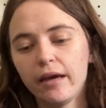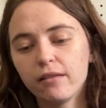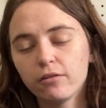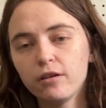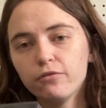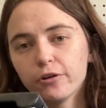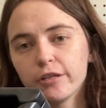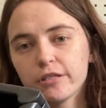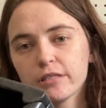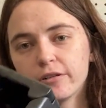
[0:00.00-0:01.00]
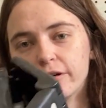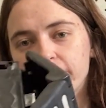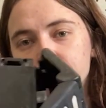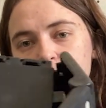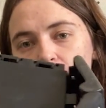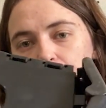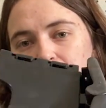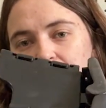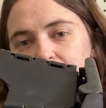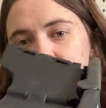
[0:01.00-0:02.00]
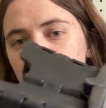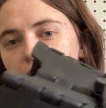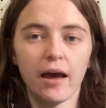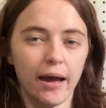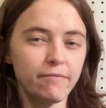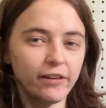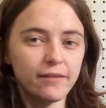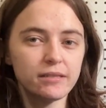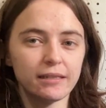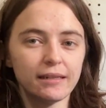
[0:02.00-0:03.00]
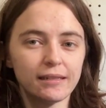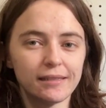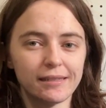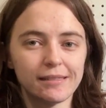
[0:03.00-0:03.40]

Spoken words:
It's only 4 inches tall, but I'm 5'6",